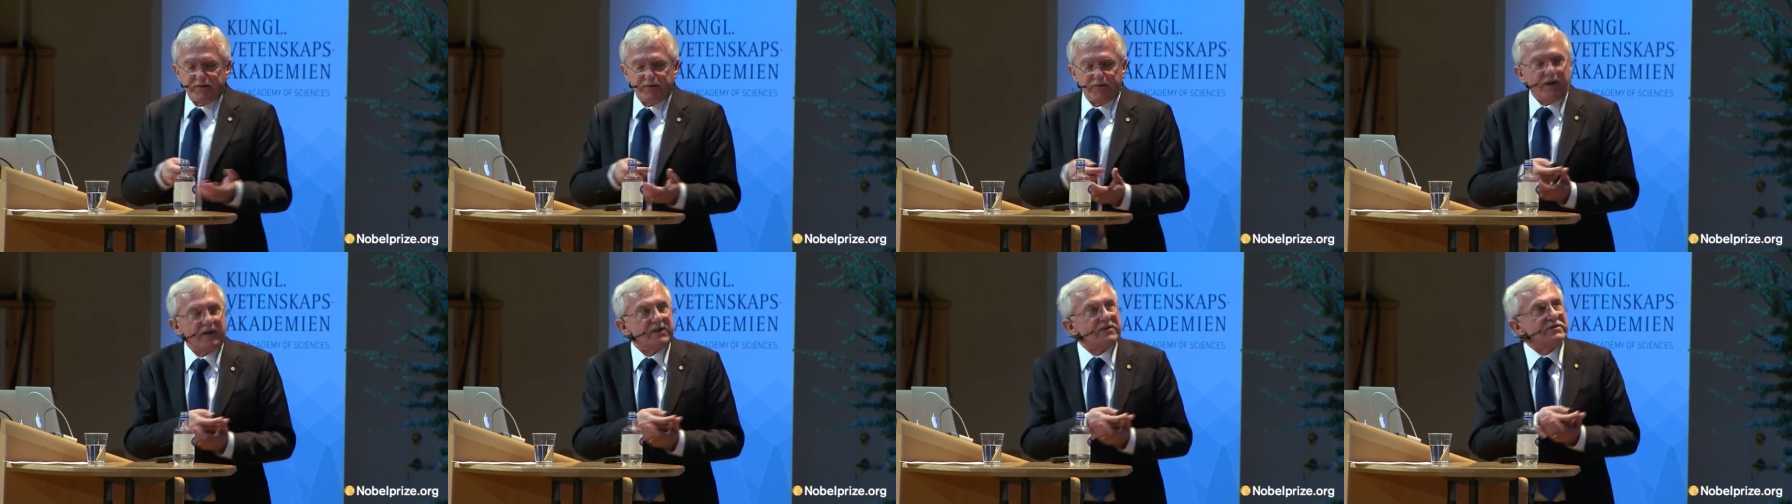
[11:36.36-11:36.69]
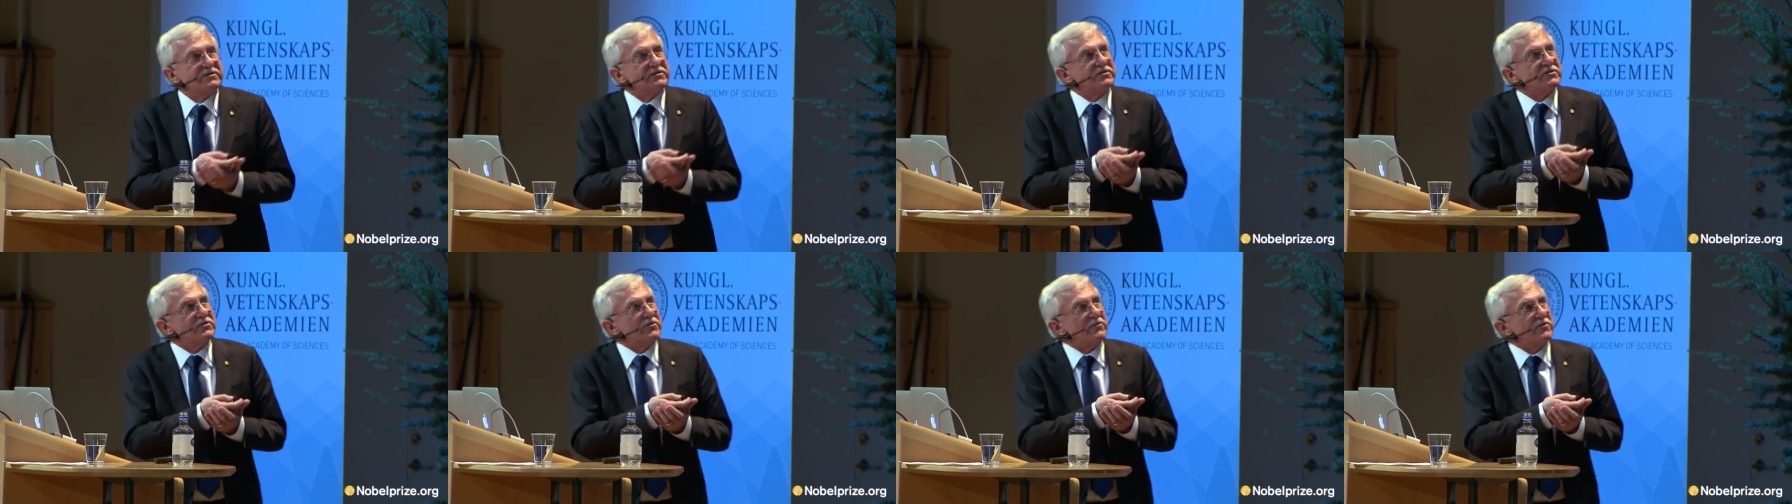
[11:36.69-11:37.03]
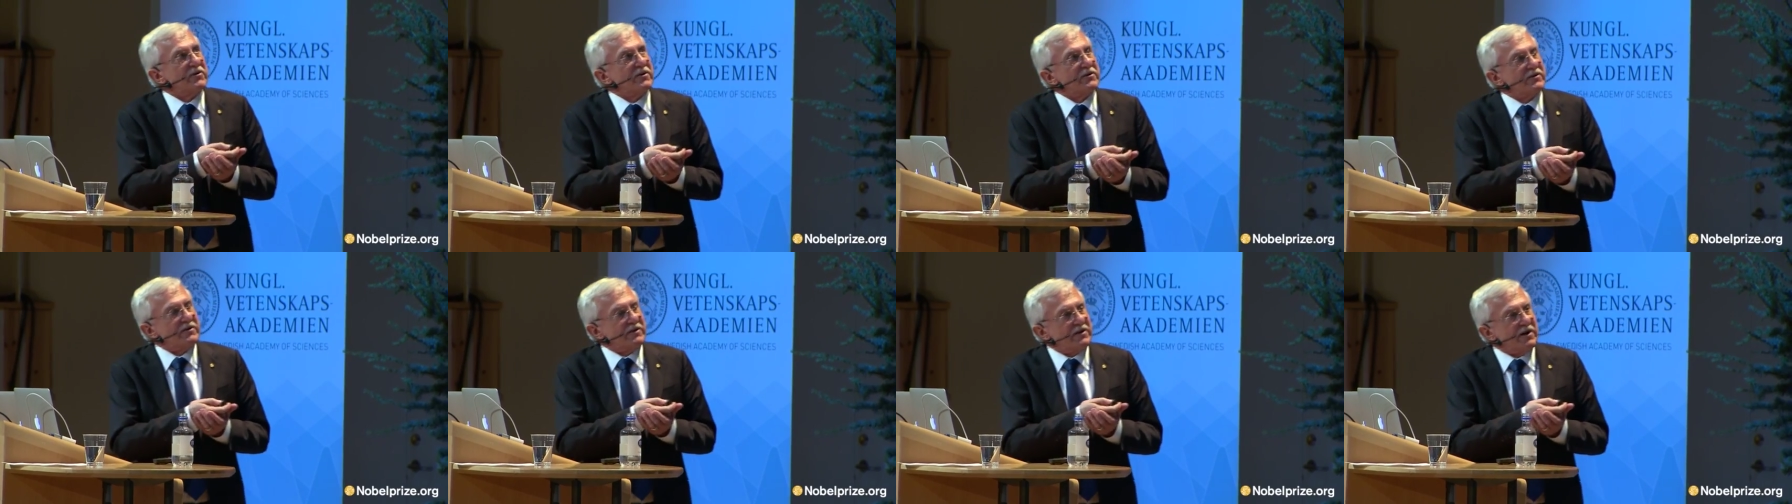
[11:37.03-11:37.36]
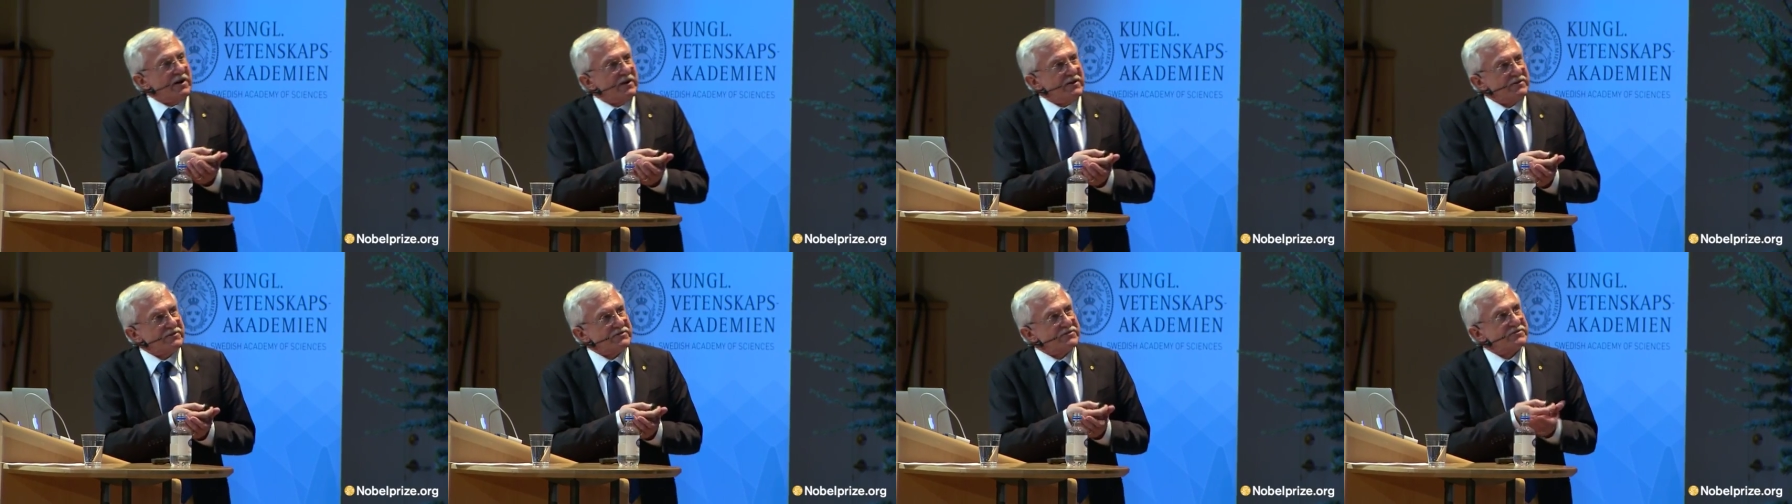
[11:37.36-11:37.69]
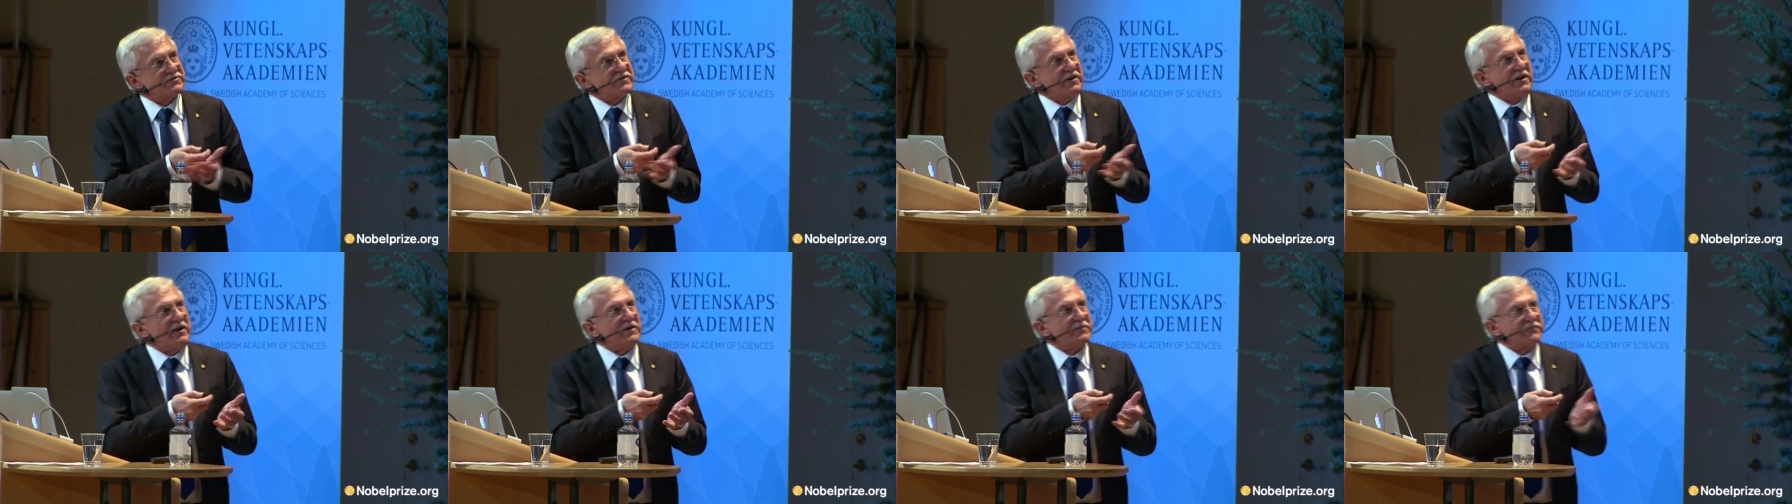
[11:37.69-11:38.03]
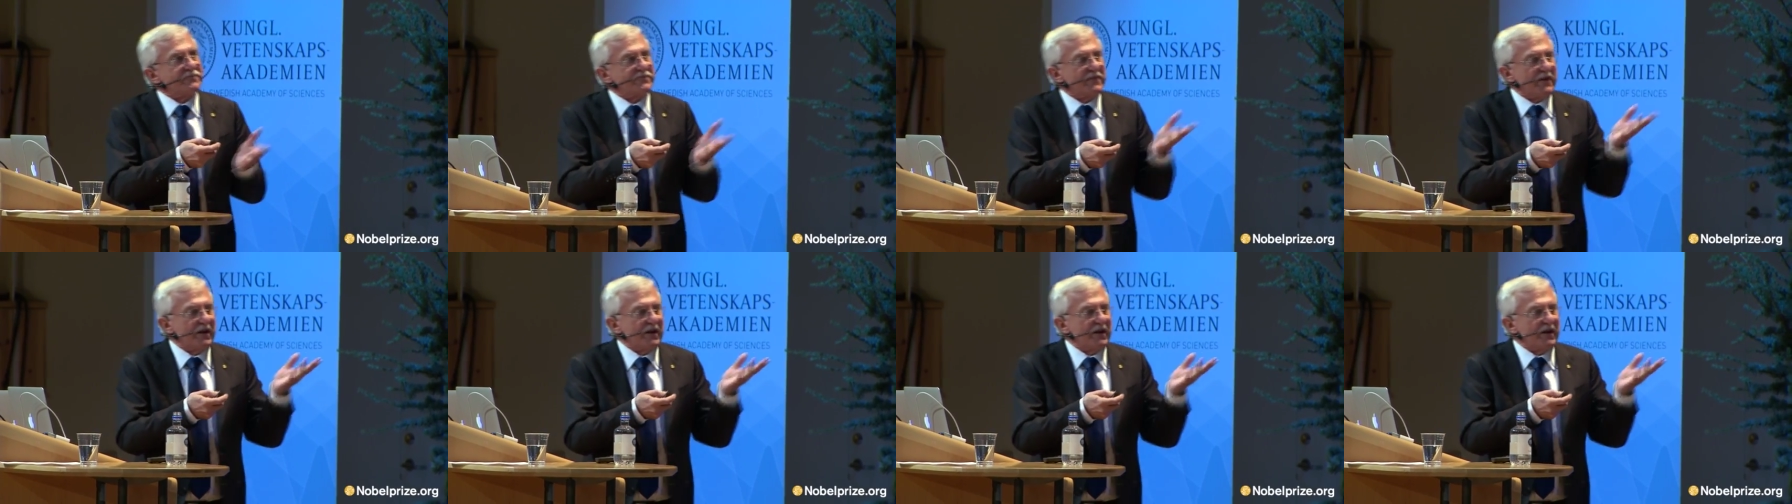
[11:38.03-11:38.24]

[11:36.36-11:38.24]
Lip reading: directly scored on either strand.